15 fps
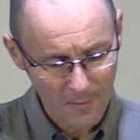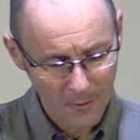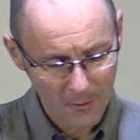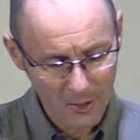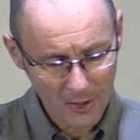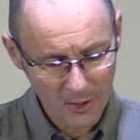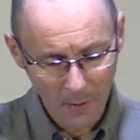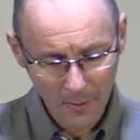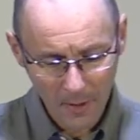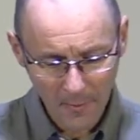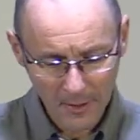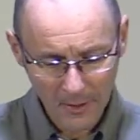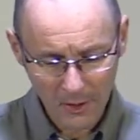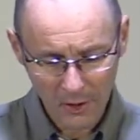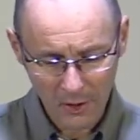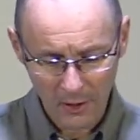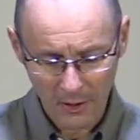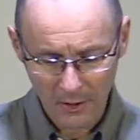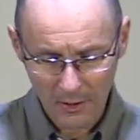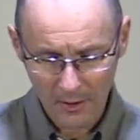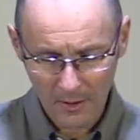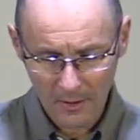We stop coming to
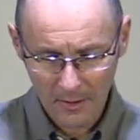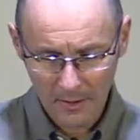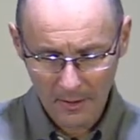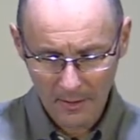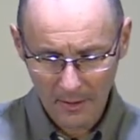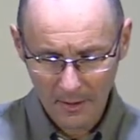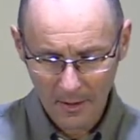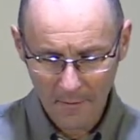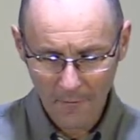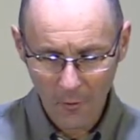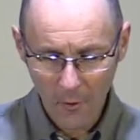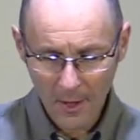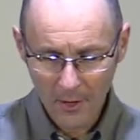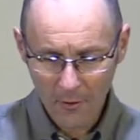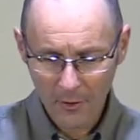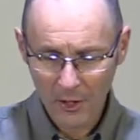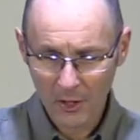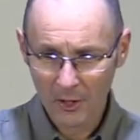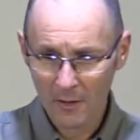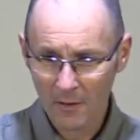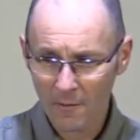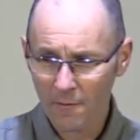church, avoid
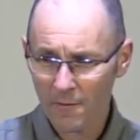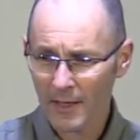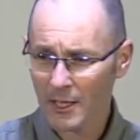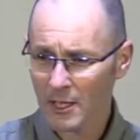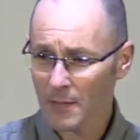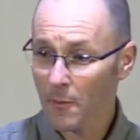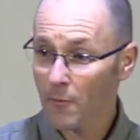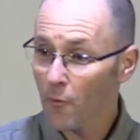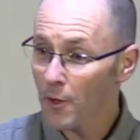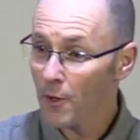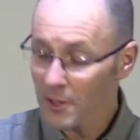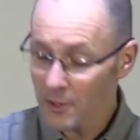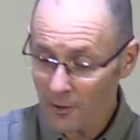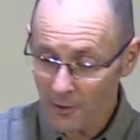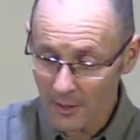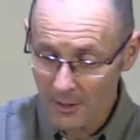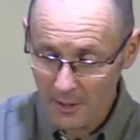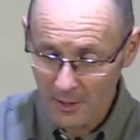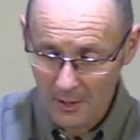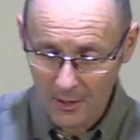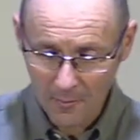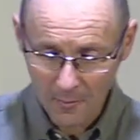Christian fellowship, avoid talking to
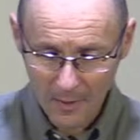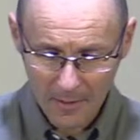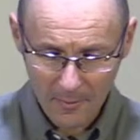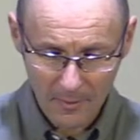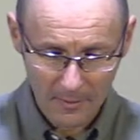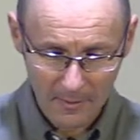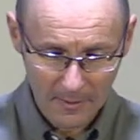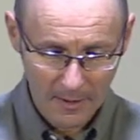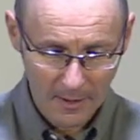certain people.